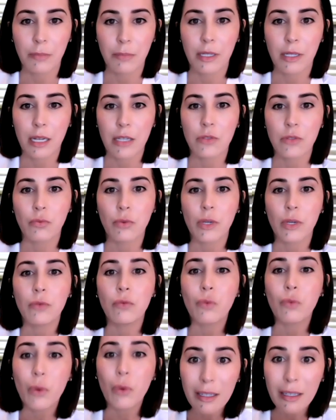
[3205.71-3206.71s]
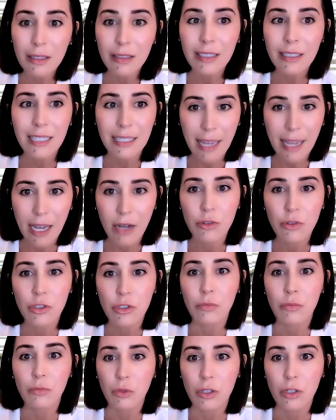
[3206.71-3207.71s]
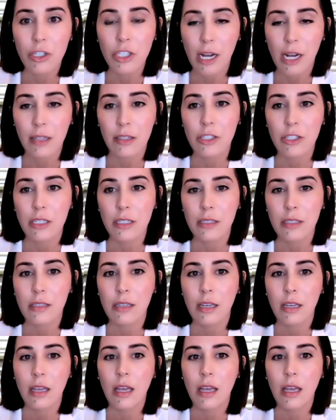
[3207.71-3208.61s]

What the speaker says: because we will encounter more challenges.